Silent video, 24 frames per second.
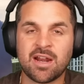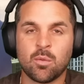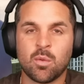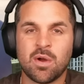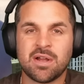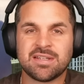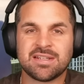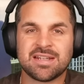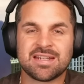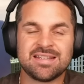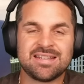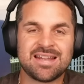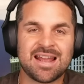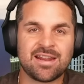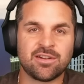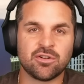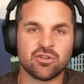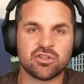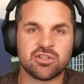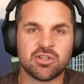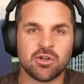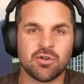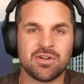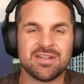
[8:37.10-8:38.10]
White's
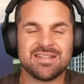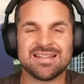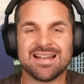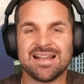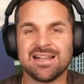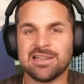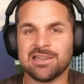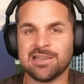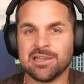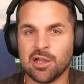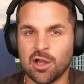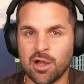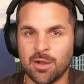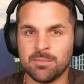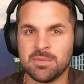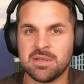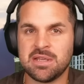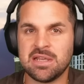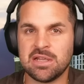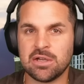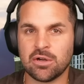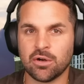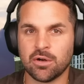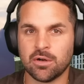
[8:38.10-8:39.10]
Contender Series alum
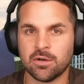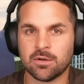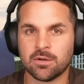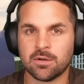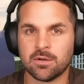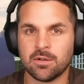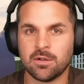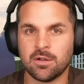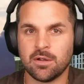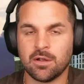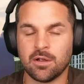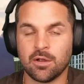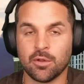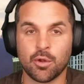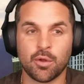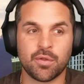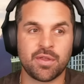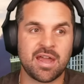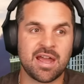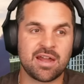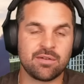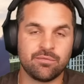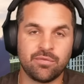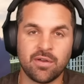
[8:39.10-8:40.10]
here. Although
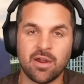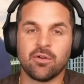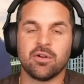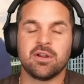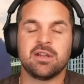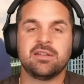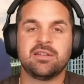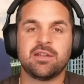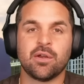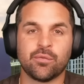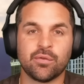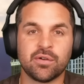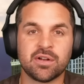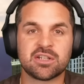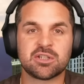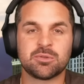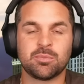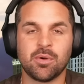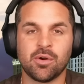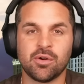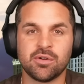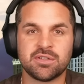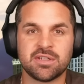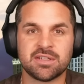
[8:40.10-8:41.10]
they had very different
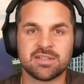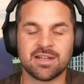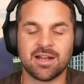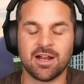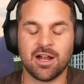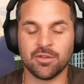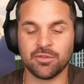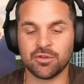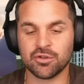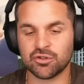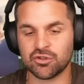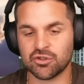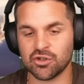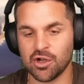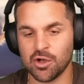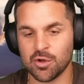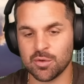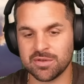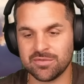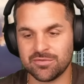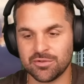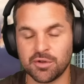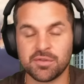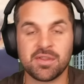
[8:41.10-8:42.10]
experiences on the
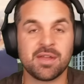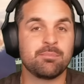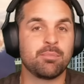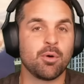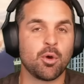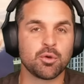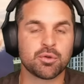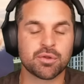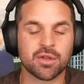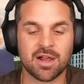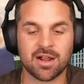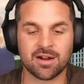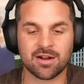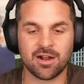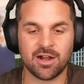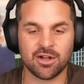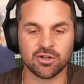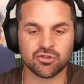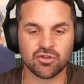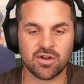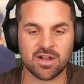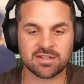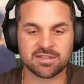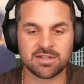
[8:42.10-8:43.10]
show, even though they both got
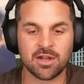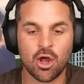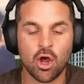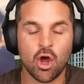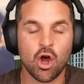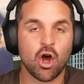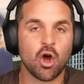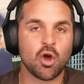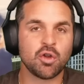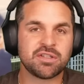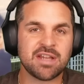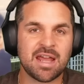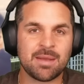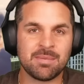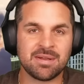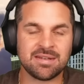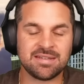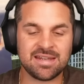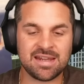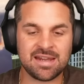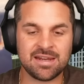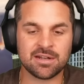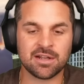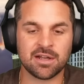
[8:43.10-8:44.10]
contracts. José
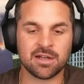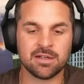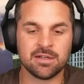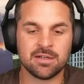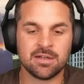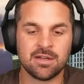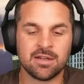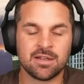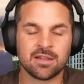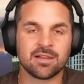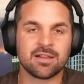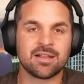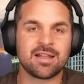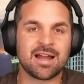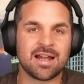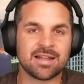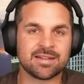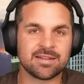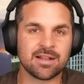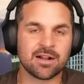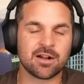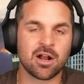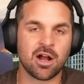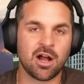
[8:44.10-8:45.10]
Medina
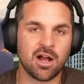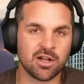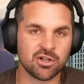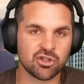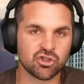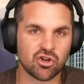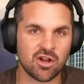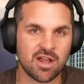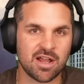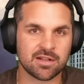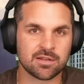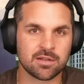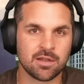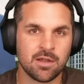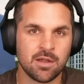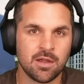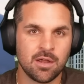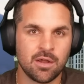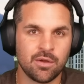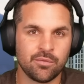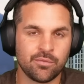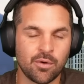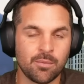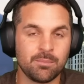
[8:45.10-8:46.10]
got the contract
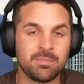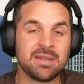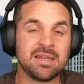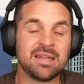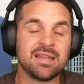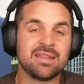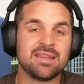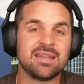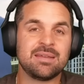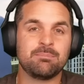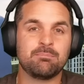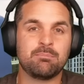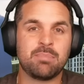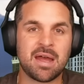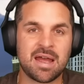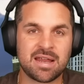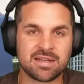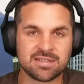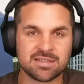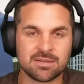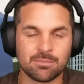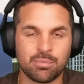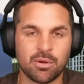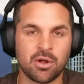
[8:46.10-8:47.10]
for being the
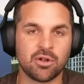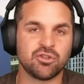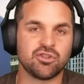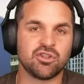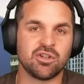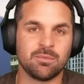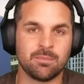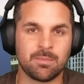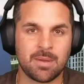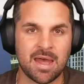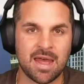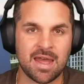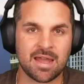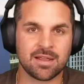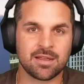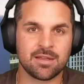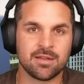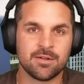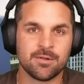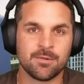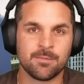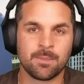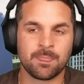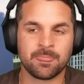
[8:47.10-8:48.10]
best punching
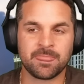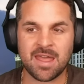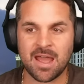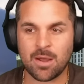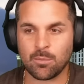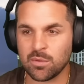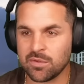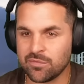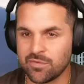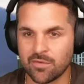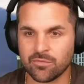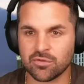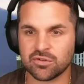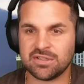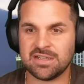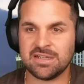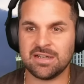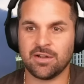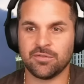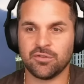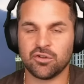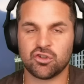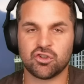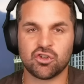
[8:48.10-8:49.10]
bag that we've ever
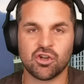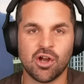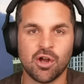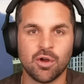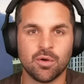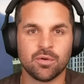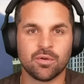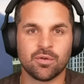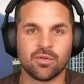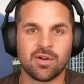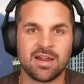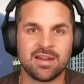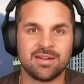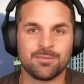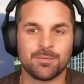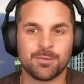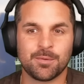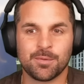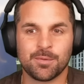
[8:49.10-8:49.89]
seen on the show, right?